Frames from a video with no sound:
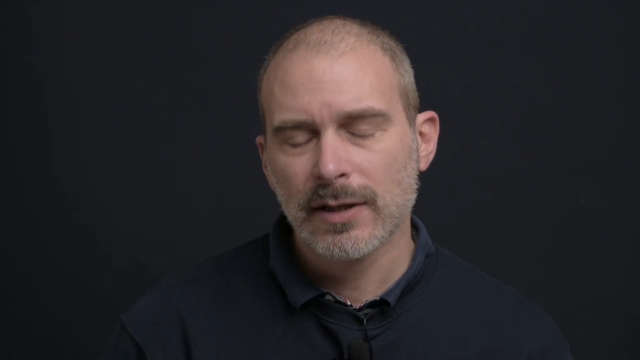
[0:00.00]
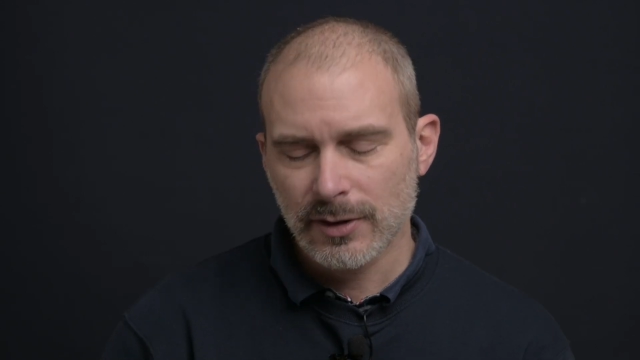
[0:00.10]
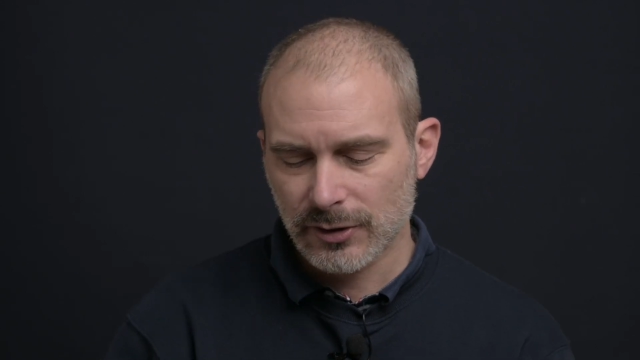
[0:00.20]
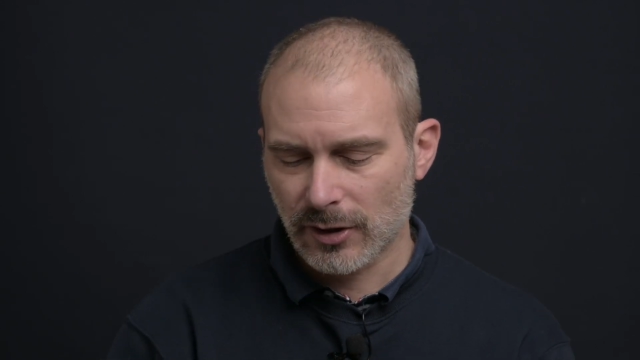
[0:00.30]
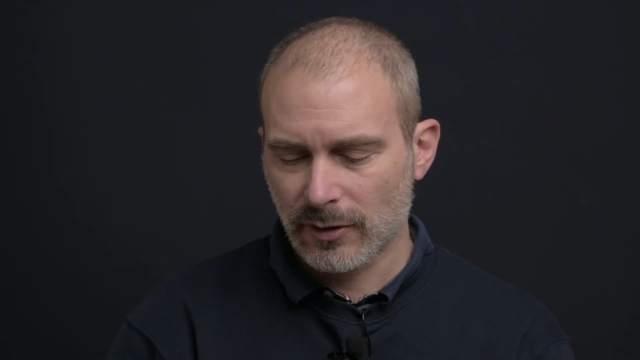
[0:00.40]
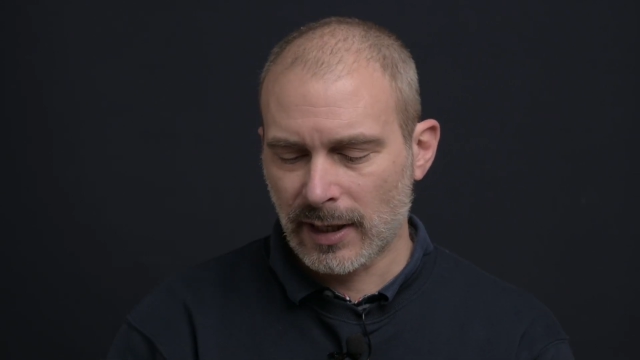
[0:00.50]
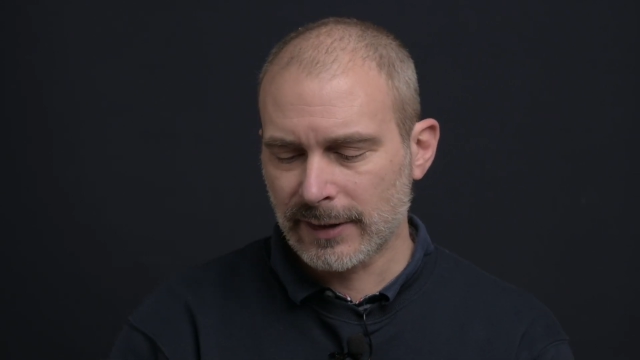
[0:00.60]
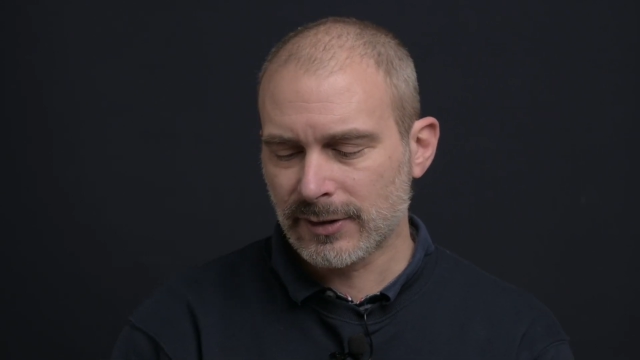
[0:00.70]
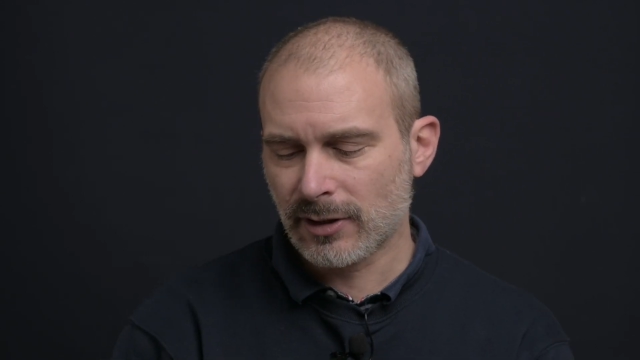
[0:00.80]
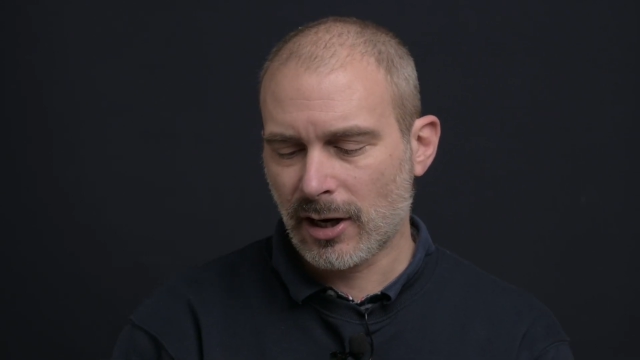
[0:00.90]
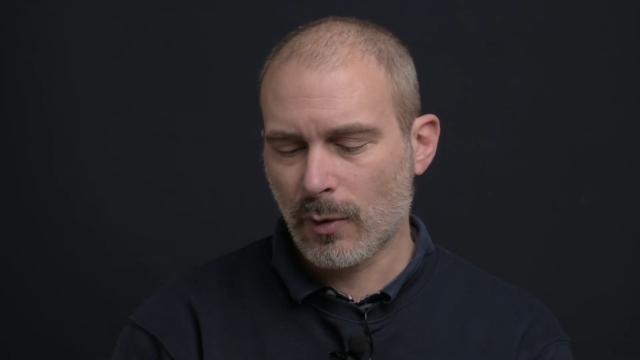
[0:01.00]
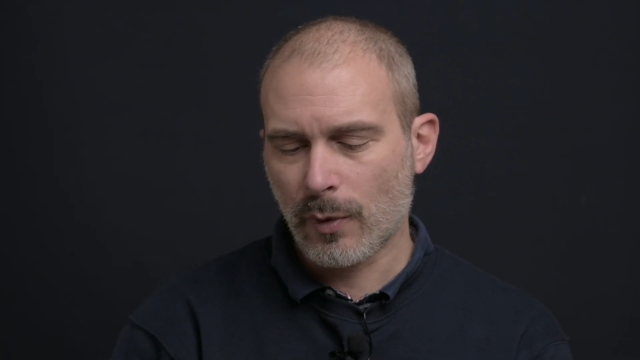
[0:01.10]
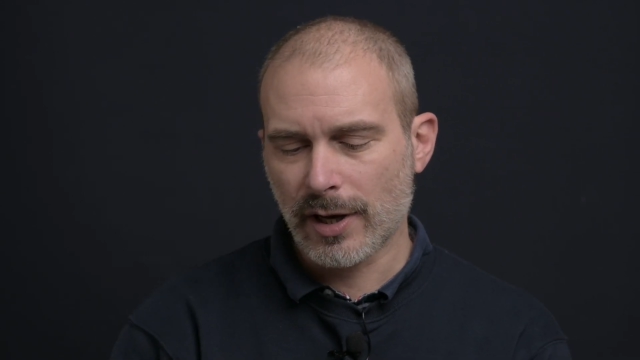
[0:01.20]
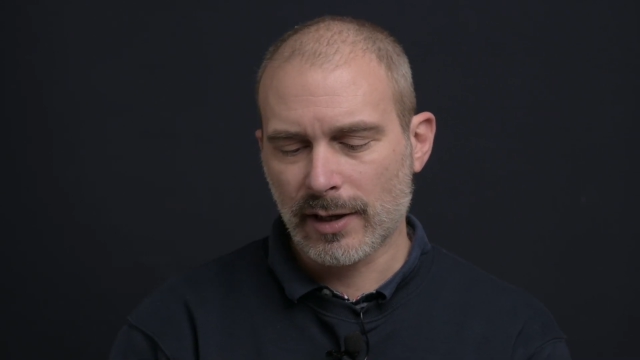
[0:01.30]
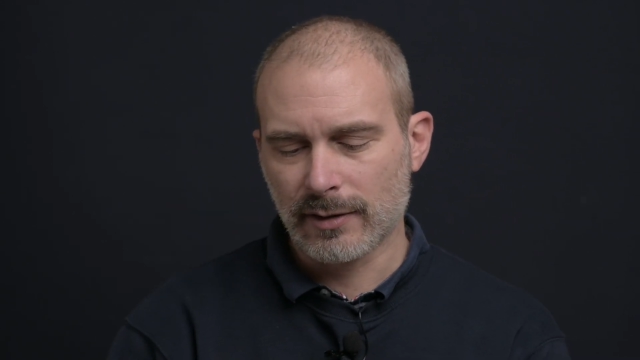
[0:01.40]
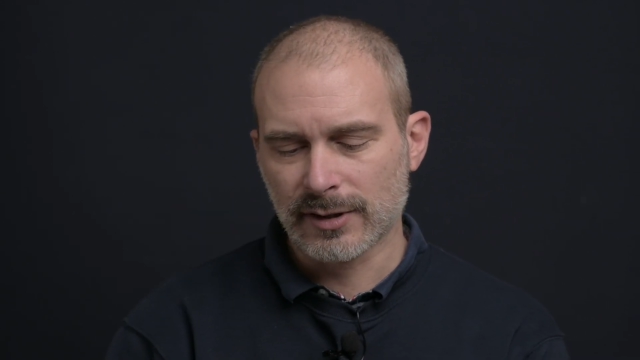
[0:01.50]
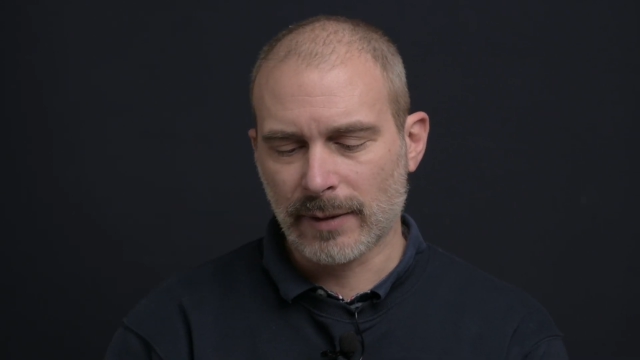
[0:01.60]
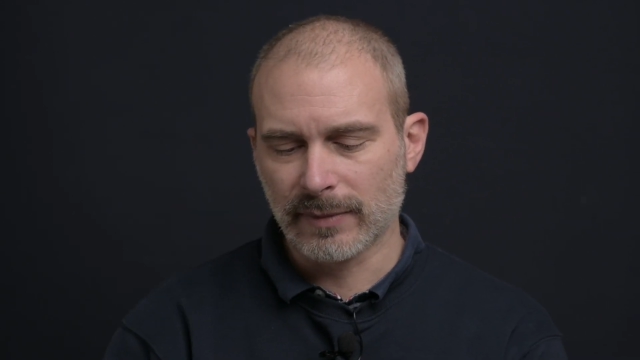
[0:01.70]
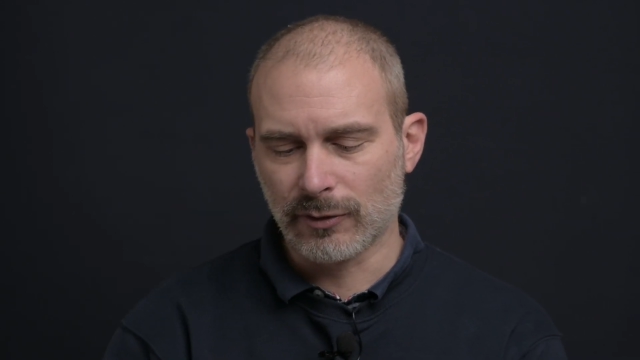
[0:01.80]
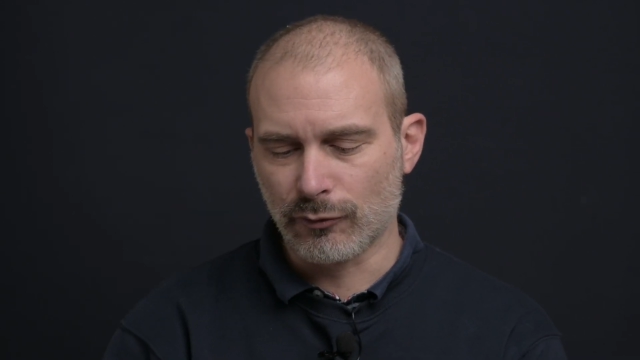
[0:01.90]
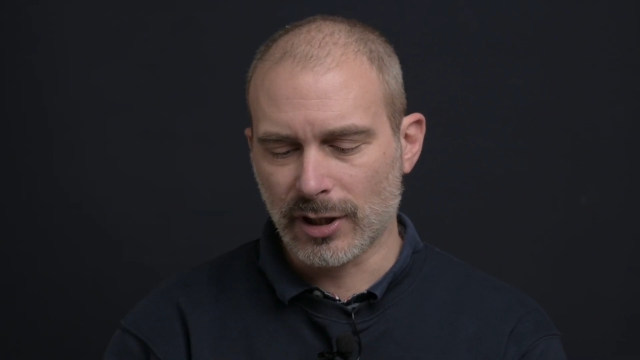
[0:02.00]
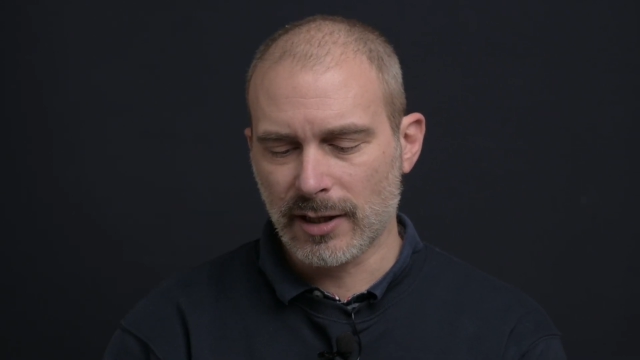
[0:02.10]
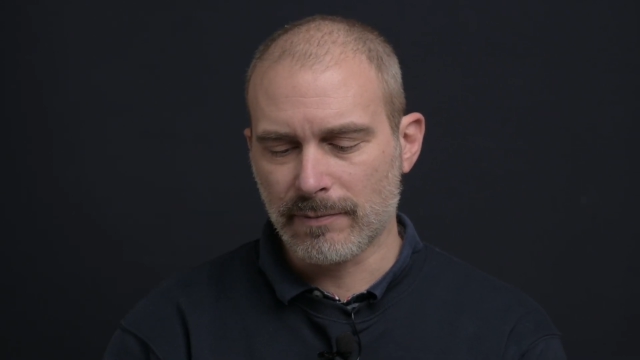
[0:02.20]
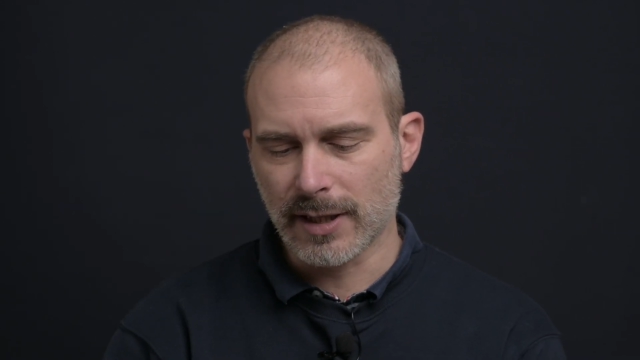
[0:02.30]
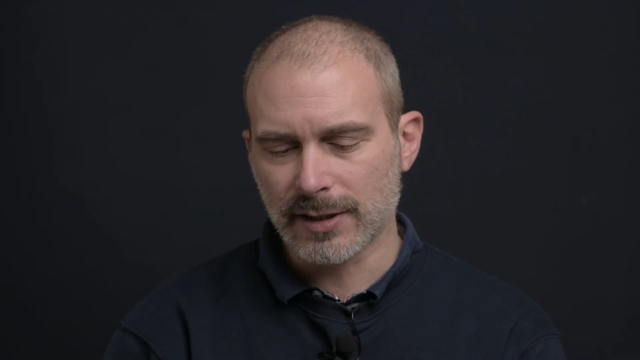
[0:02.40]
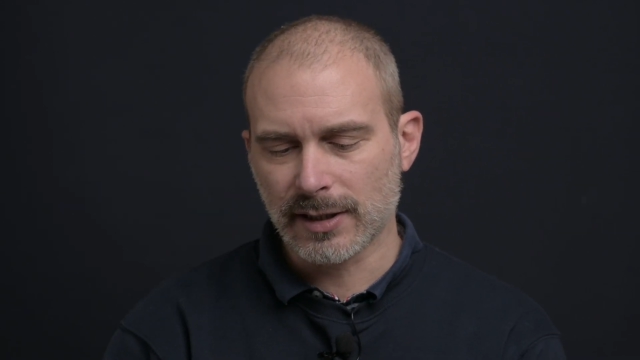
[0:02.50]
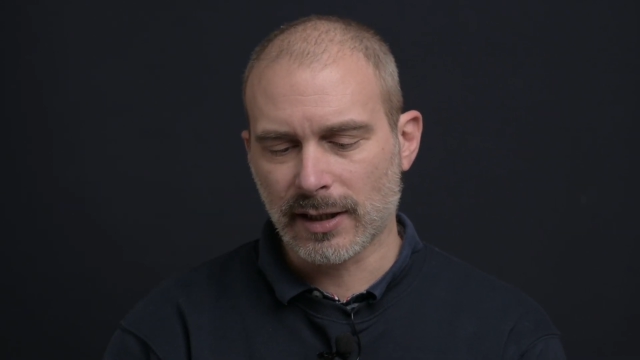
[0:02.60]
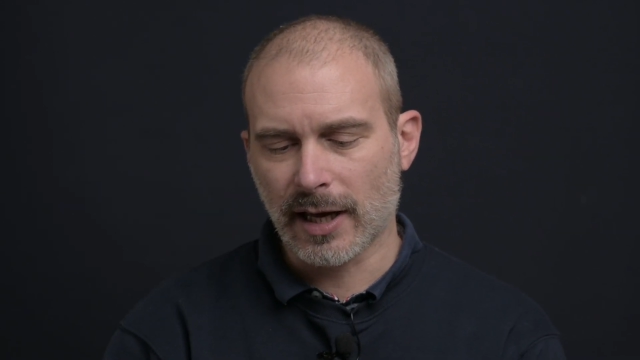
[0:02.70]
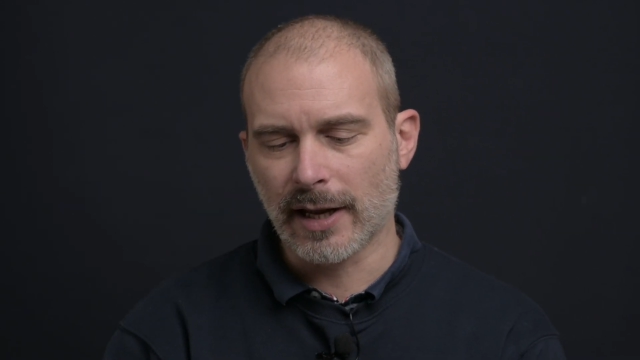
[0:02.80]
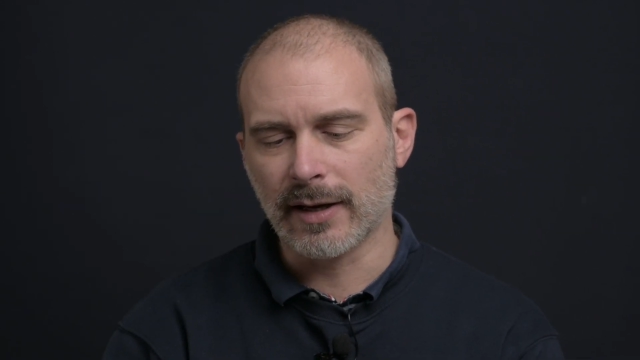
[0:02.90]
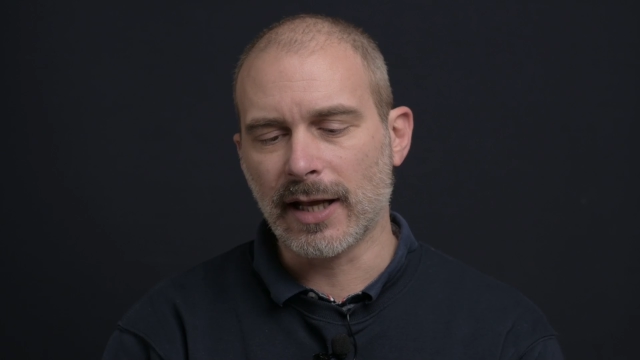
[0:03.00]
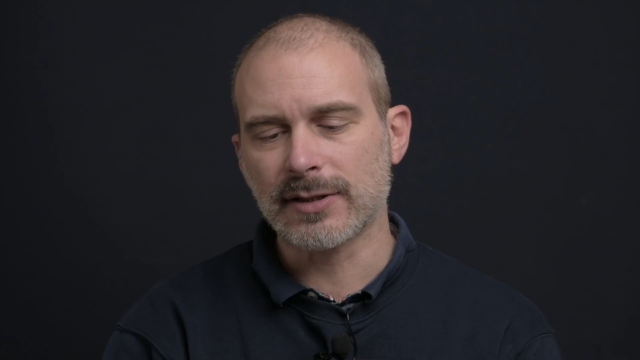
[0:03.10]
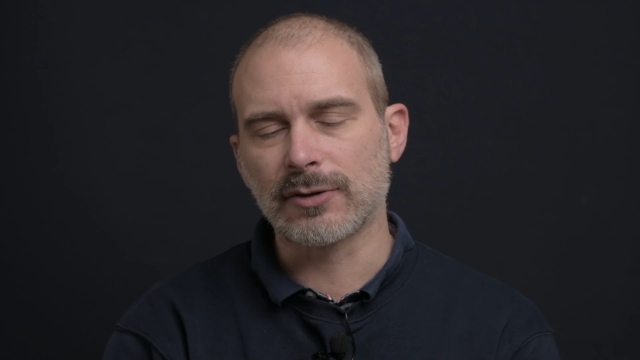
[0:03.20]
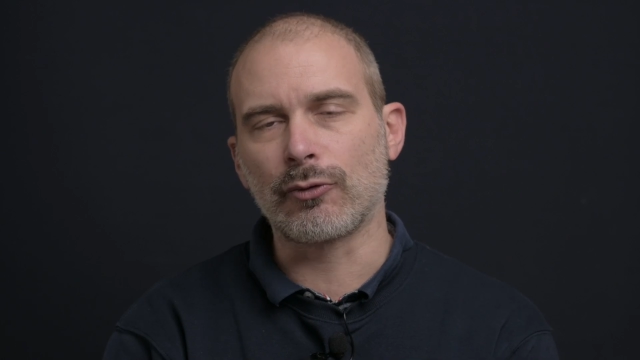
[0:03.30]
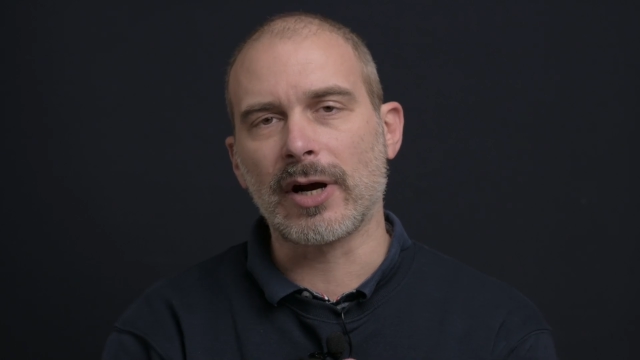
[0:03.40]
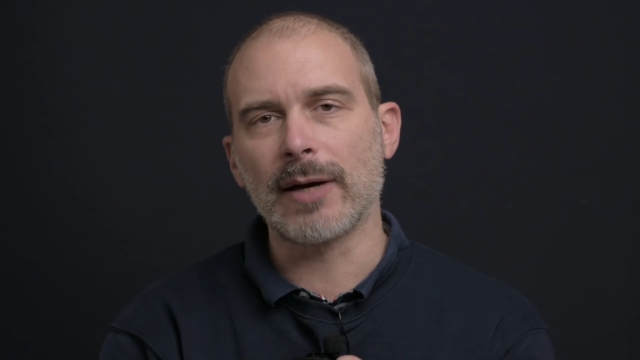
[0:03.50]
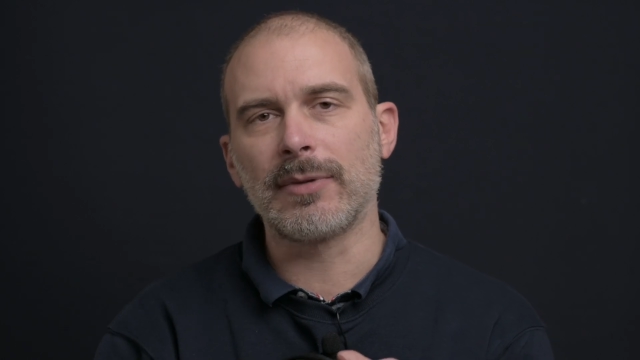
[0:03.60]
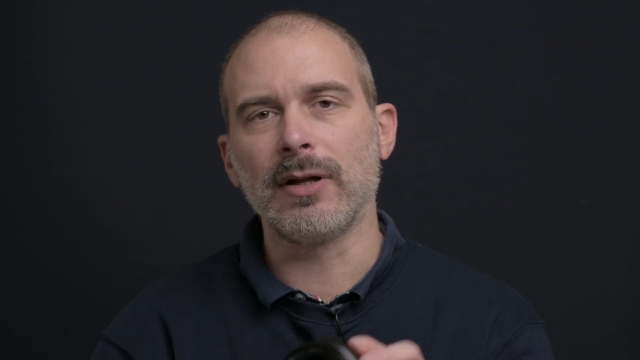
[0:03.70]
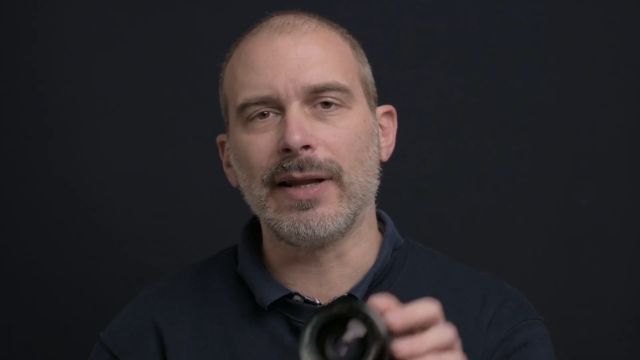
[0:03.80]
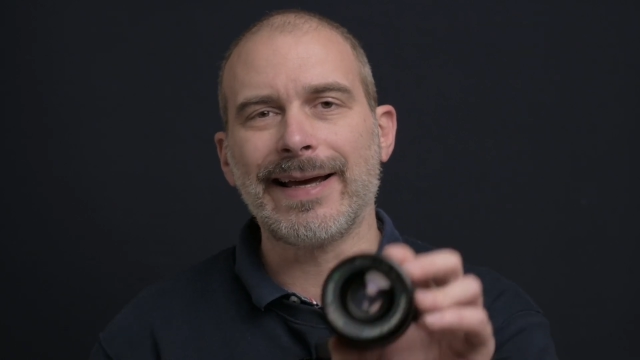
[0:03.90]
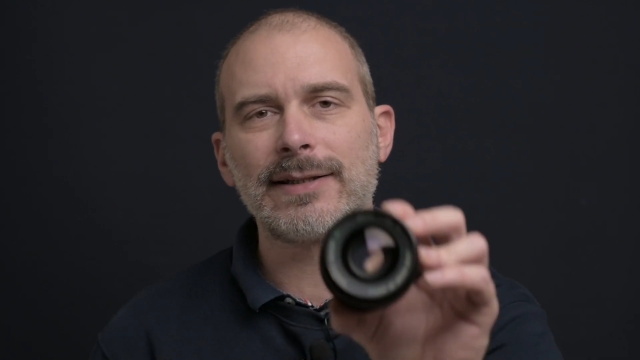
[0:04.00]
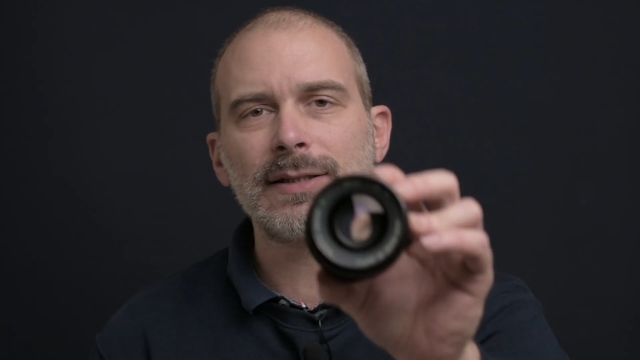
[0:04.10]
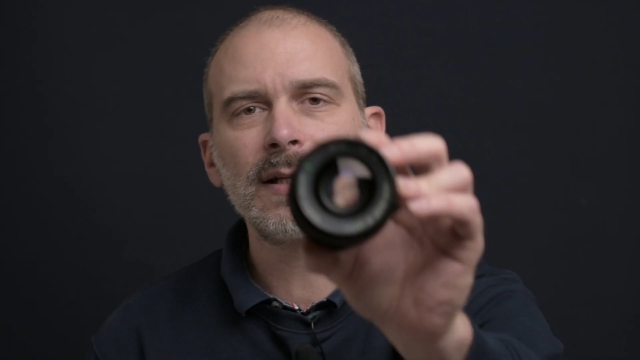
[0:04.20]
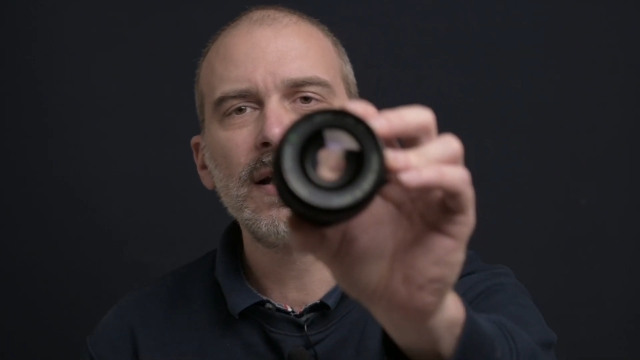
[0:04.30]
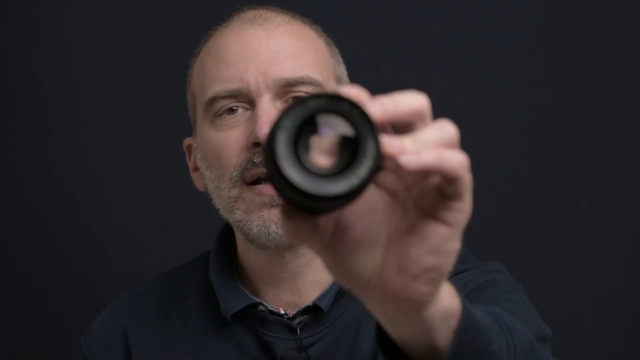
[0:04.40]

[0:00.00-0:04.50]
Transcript: So let's start with something really basic, and let's grab a lens.